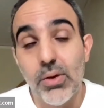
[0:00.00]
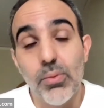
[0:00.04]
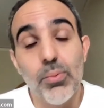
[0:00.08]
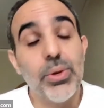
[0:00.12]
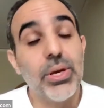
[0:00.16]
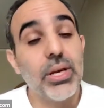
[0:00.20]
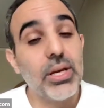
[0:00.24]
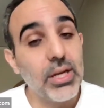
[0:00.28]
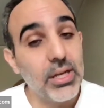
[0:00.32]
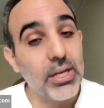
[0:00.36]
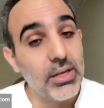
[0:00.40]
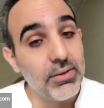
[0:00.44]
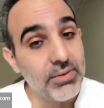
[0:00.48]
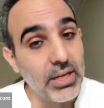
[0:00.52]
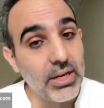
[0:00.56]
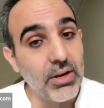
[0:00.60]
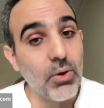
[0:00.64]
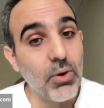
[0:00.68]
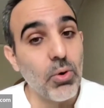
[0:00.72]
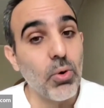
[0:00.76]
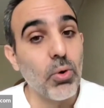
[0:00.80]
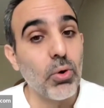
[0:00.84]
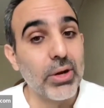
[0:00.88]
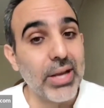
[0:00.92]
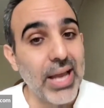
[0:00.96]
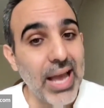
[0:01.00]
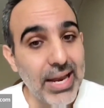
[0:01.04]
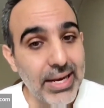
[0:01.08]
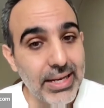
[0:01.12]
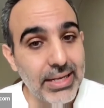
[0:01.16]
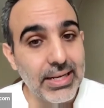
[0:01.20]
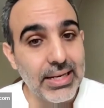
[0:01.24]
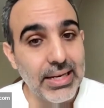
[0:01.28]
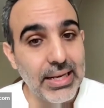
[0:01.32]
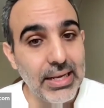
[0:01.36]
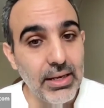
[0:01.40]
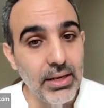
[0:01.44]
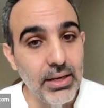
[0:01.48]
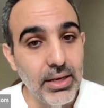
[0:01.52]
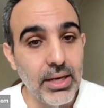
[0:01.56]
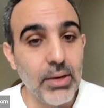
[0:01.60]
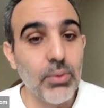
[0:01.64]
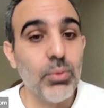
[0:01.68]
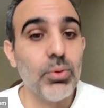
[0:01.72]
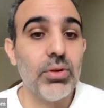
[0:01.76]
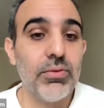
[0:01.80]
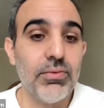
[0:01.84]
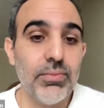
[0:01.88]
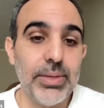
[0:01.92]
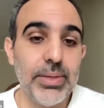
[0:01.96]
We could have done it organically. It
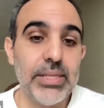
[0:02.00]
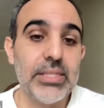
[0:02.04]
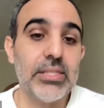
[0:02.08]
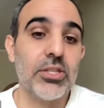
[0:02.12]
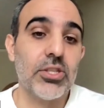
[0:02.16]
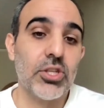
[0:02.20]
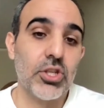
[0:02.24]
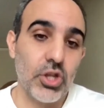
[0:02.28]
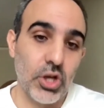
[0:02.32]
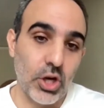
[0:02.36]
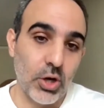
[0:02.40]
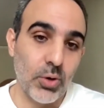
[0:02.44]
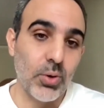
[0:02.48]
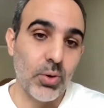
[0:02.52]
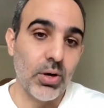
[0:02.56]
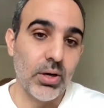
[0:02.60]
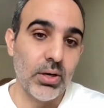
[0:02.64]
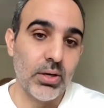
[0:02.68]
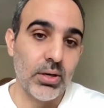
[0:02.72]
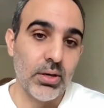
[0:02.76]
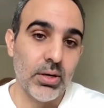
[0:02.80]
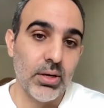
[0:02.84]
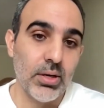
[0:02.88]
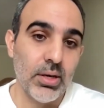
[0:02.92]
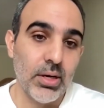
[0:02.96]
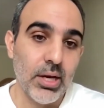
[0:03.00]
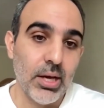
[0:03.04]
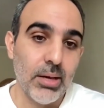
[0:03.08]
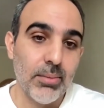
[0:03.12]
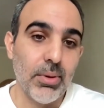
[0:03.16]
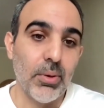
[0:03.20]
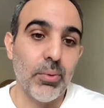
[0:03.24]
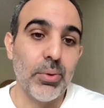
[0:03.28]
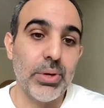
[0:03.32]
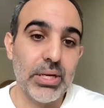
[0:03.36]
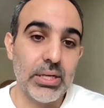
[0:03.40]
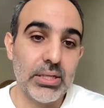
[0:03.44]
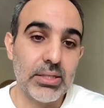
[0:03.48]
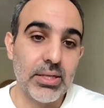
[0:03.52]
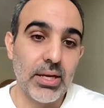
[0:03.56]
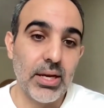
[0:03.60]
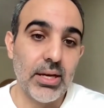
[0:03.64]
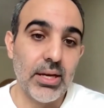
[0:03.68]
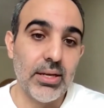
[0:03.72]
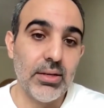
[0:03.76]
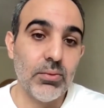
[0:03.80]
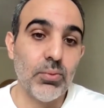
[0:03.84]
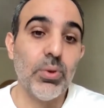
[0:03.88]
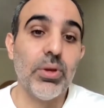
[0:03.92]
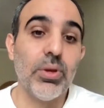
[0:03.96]
would have been slower, but we
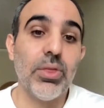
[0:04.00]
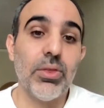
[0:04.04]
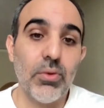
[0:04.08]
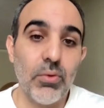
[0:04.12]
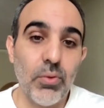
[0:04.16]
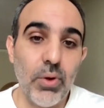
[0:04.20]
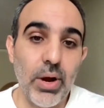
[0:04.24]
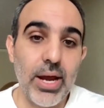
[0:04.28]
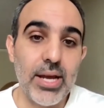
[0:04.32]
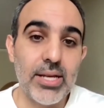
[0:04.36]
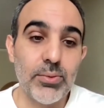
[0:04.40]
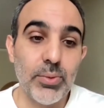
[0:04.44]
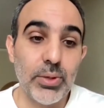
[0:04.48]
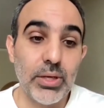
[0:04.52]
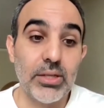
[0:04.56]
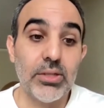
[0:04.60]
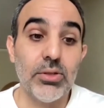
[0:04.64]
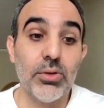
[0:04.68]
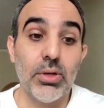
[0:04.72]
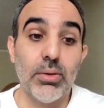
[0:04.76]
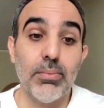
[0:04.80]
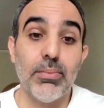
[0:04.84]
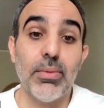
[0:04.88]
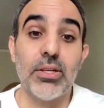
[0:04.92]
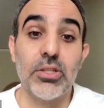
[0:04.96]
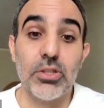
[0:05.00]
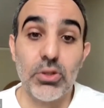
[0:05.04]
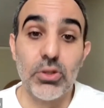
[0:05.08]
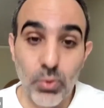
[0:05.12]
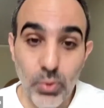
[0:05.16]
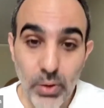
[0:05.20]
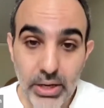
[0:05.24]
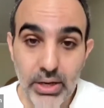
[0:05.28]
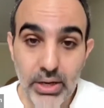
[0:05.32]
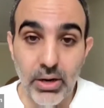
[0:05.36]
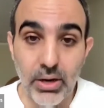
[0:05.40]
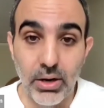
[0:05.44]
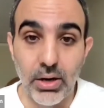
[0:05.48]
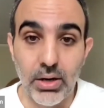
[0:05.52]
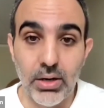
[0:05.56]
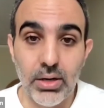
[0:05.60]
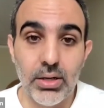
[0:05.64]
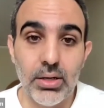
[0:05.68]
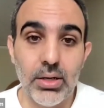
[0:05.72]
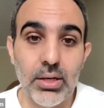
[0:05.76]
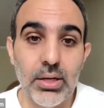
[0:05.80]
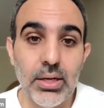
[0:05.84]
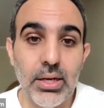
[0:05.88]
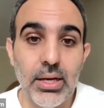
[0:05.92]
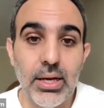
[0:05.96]
decided with the raise, we can do it much quicker
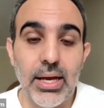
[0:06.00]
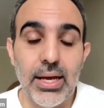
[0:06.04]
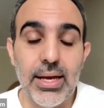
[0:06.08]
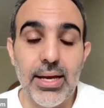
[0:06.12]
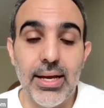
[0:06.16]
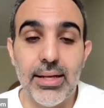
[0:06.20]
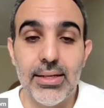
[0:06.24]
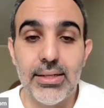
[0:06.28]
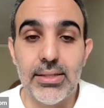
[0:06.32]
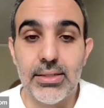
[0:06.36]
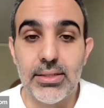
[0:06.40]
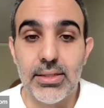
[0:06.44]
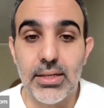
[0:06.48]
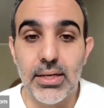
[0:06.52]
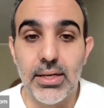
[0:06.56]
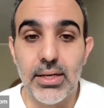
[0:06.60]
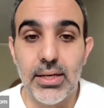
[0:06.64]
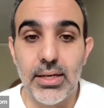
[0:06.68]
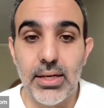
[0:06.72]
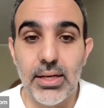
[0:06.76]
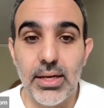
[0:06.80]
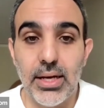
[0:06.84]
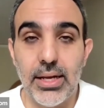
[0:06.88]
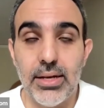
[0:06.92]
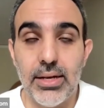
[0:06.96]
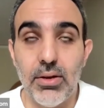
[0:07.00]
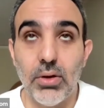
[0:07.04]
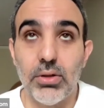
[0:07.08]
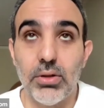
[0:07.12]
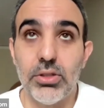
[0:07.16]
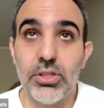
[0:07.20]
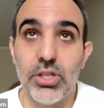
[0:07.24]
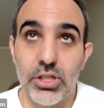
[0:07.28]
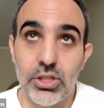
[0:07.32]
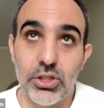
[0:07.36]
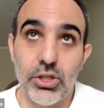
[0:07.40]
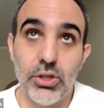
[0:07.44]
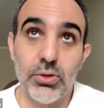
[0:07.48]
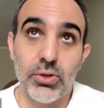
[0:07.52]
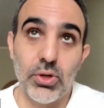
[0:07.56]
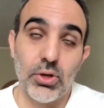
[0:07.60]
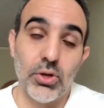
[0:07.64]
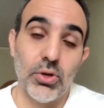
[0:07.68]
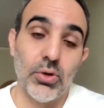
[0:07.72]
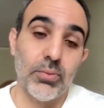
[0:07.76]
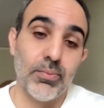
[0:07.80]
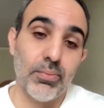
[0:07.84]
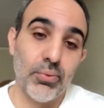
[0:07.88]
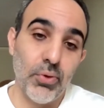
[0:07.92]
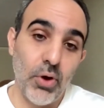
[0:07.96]
and not just use our
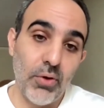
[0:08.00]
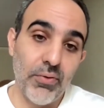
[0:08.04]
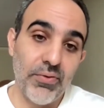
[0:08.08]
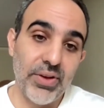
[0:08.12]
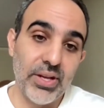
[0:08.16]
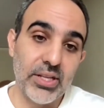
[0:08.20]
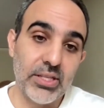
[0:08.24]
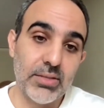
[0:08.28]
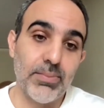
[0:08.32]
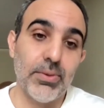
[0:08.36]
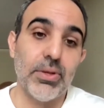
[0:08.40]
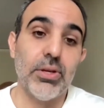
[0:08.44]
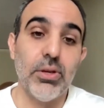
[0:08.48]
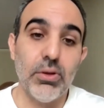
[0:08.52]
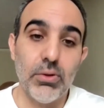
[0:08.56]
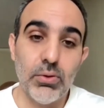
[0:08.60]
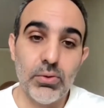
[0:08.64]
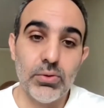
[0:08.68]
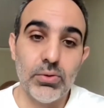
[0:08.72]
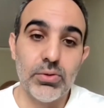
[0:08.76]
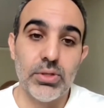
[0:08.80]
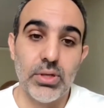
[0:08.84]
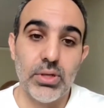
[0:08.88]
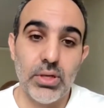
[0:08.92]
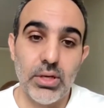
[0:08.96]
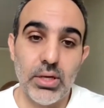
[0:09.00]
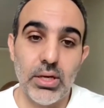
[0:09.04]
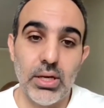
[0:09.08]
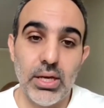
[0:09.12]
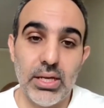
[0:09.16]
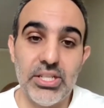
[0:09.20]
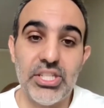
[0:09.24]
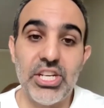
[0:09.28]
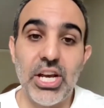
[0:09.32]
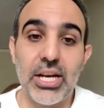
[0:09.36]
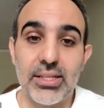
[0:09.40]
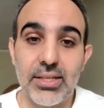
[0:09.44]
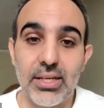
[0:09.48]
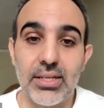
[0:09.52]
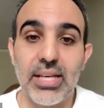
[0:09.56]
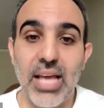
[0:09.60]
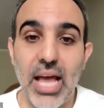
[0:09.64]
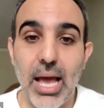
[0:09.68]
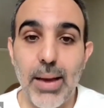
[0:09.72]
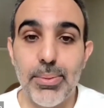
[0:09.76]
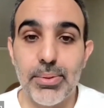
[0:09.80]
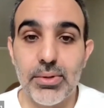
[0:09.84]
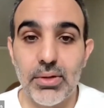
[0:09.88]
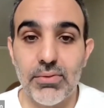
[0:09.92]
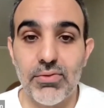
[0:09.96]
own profits, but use injected
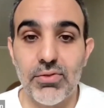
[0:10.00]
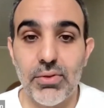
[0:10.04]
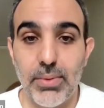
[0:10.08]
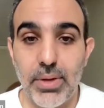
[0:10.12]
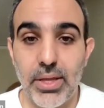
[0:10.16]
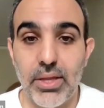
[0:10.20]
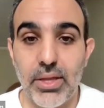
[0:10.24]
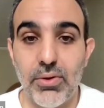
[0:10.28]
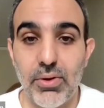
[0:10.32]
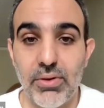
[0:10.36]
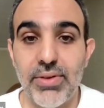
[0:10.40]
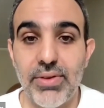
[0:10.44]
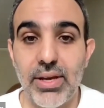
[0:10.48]
capital from other